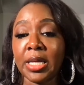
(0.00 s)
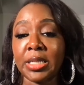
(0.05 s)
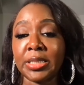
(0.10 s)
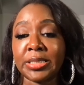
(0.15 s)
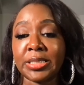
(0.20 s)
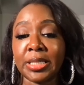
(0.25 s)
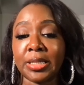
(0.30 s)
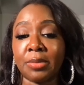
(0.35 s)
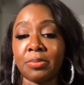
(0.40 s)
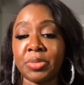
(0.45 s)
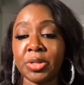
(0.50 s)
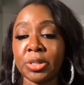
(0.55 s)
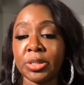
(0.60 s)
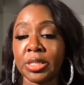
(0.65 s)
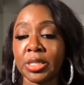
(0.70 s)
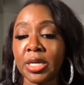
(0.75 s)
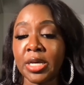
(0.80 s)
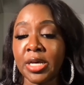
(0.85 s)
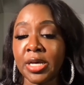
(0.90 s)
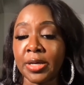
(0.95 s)
instead of
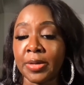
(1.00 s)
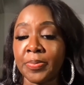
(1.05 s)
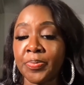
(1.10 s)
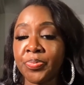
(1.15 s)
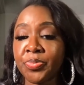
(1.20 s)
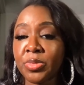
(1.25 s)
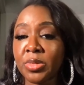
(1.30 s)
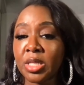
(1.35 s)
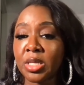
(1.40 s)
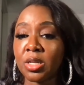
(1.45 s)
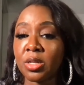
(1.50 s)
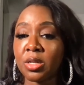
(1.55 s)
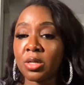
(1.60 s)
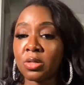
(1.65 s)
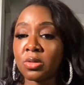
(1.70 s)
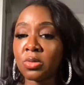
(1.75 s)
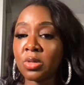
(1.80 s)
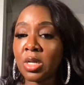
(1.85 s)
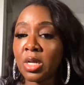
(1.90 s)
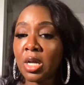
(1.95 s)
building up.
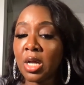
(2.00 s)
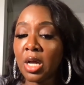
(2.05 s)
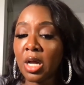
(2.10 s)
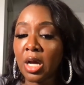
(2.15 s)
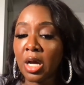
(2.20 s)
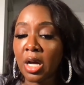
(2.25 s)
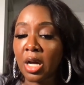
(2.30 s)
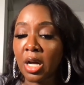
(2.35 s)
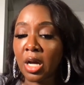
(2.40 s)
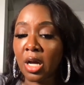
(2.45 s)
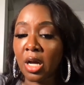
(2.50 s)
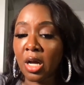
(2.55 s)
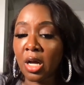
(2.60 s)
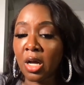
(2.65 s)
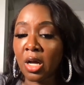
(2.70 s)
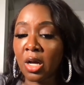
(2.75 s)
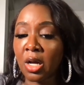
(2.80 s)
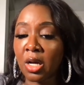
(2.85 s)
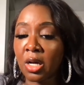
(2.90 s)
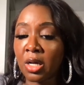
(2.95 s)
You know,
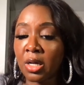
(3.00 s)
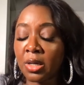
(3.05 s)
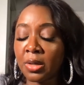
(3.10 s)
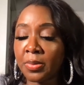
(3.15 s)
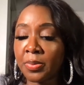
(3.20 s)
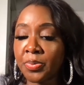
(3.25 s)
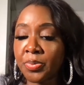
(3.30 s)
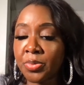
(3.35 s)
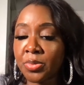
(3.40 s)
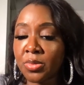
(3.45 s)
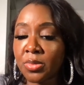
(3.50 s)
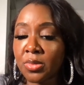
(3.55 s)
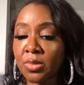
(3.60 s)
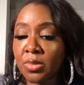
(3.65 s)
um,